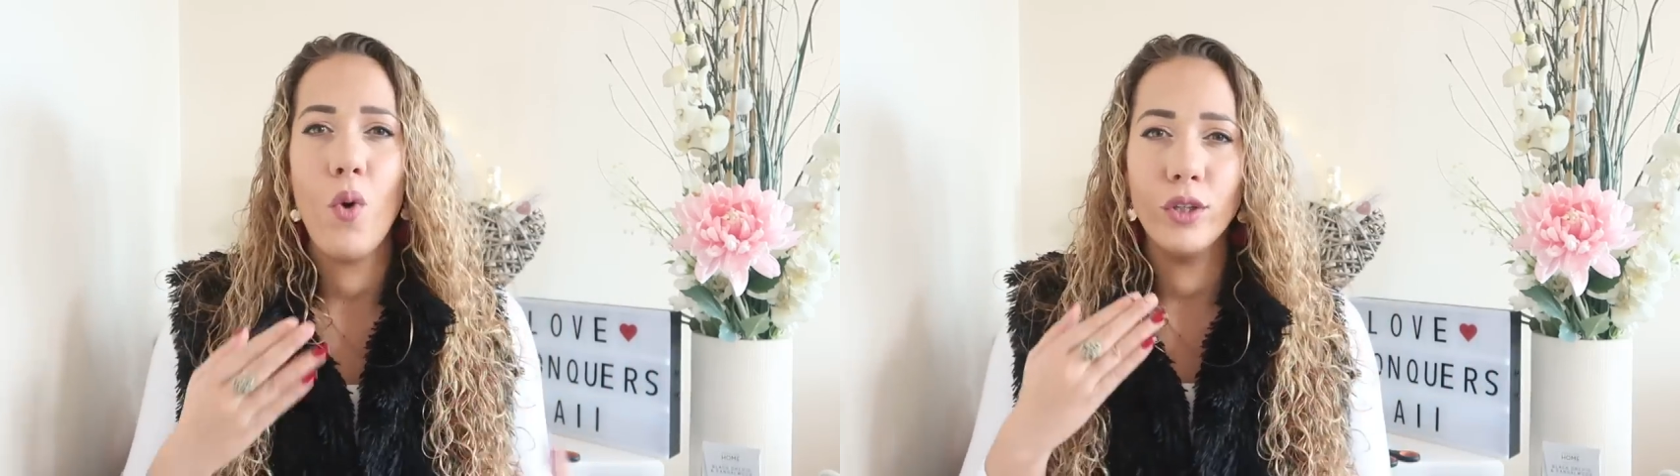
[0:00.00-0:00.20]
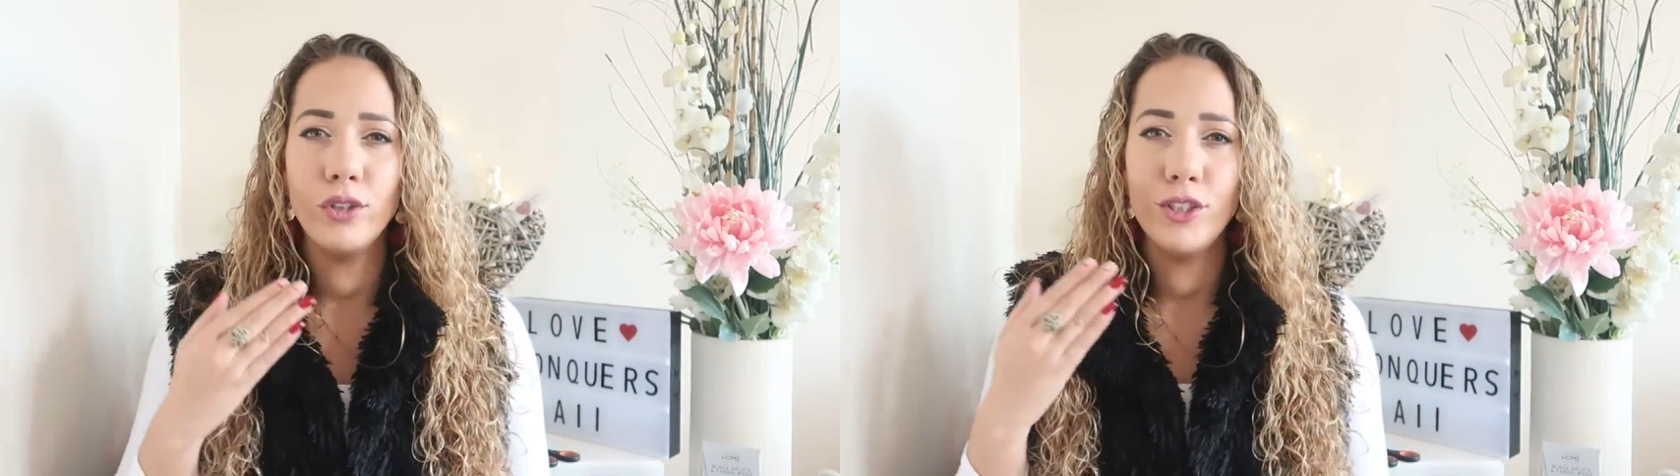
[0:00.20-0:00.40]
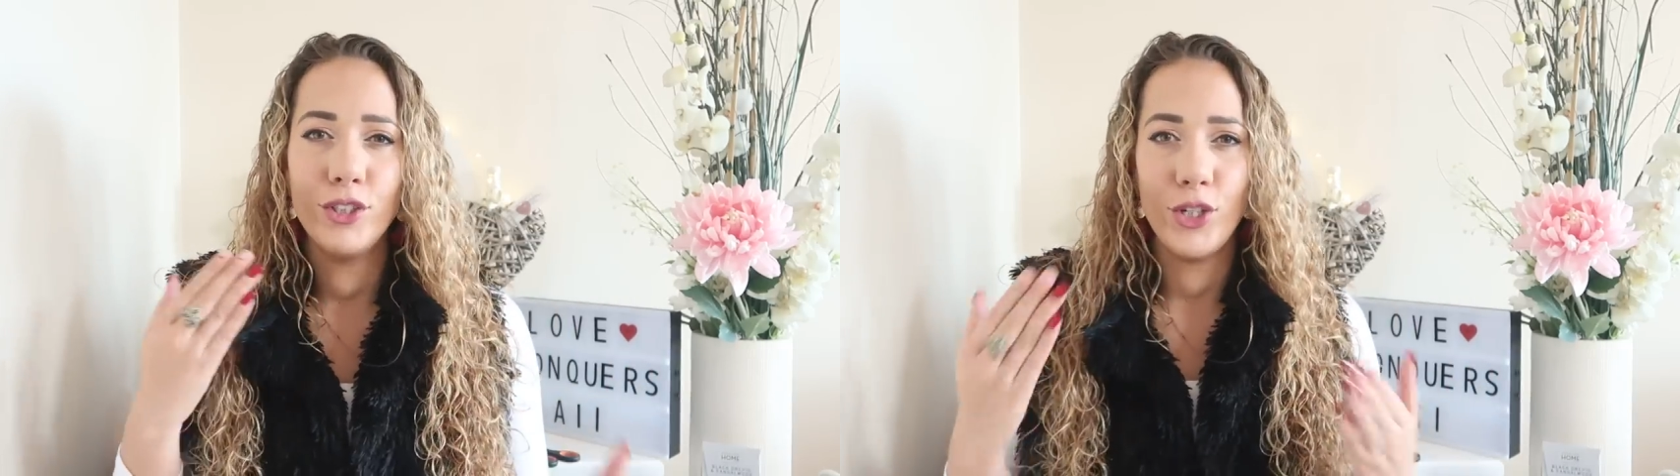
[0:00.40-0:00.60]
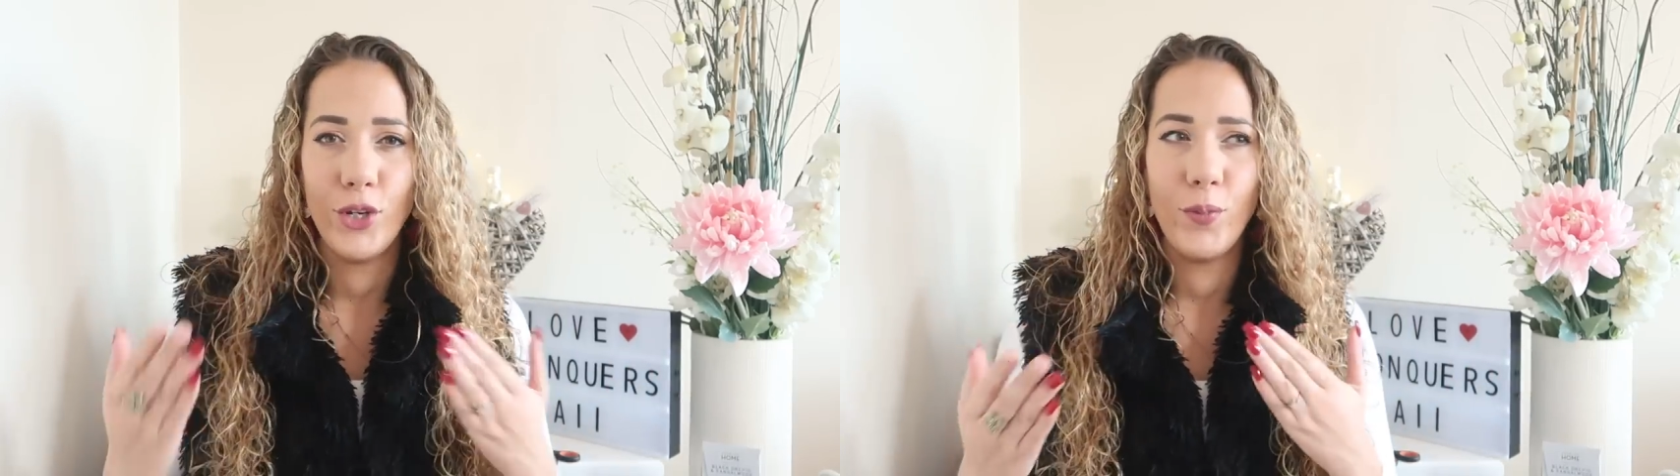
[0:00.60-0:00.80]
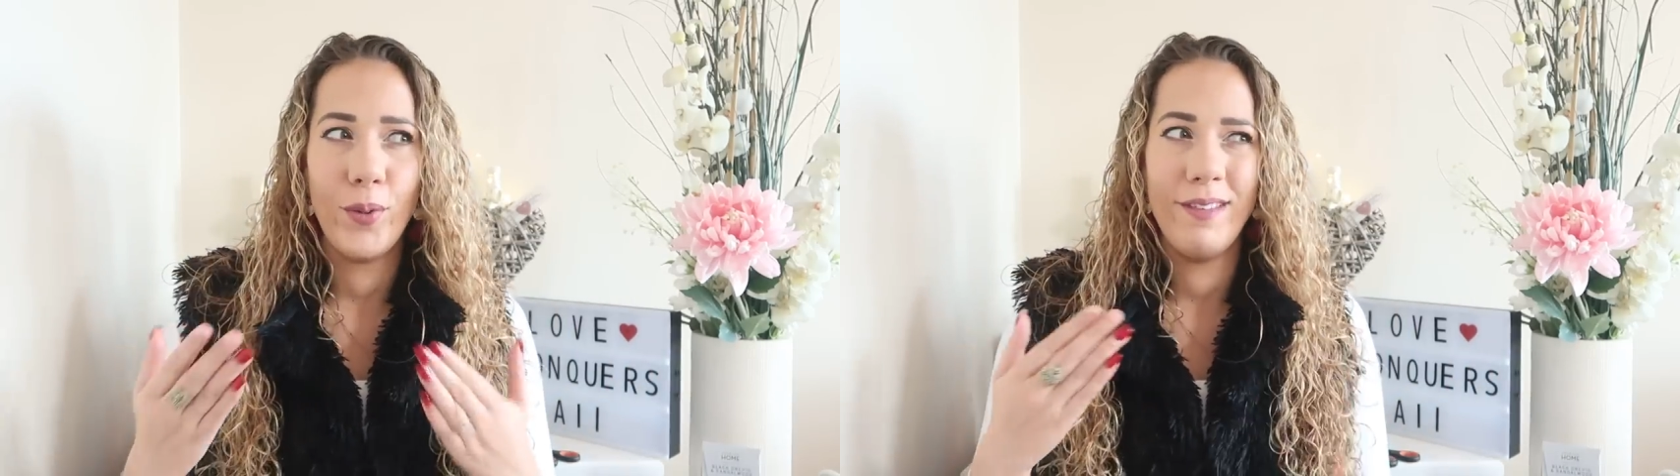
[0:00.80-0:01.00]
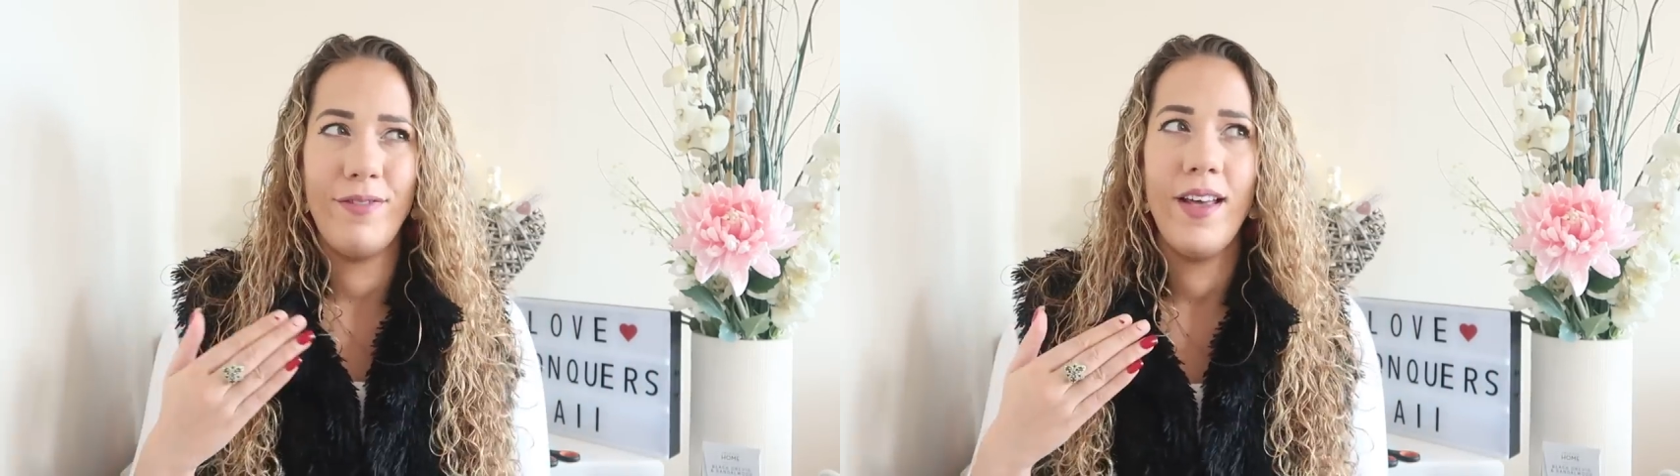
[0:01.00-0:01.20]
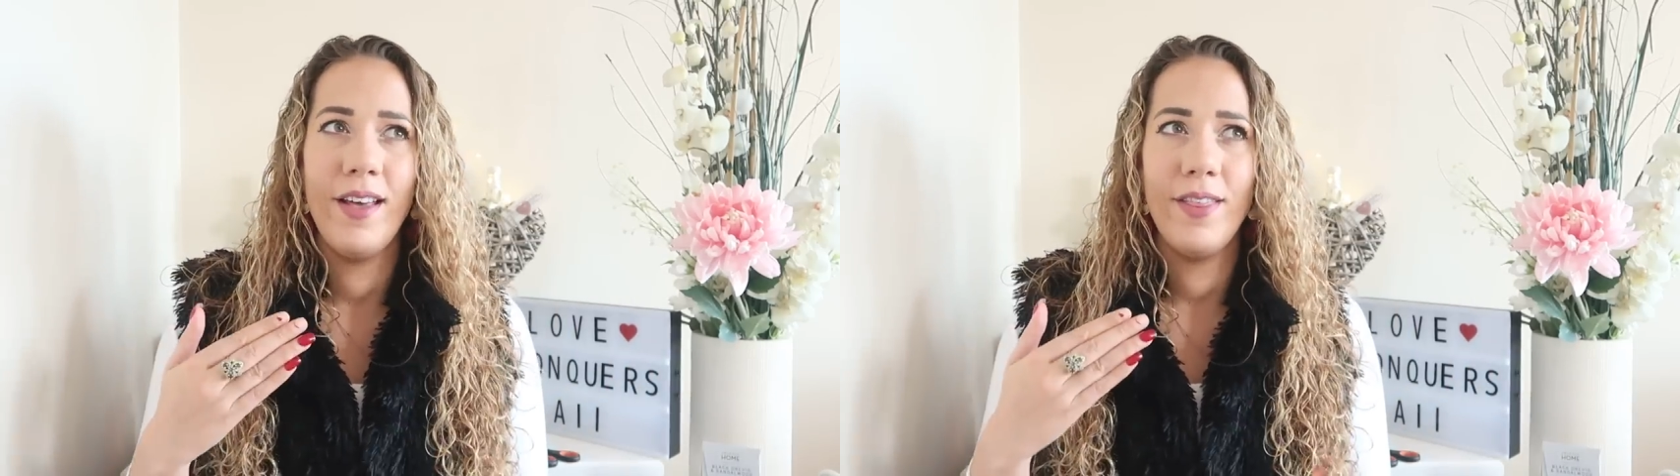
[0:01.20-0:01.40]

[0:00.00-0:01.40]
what to do with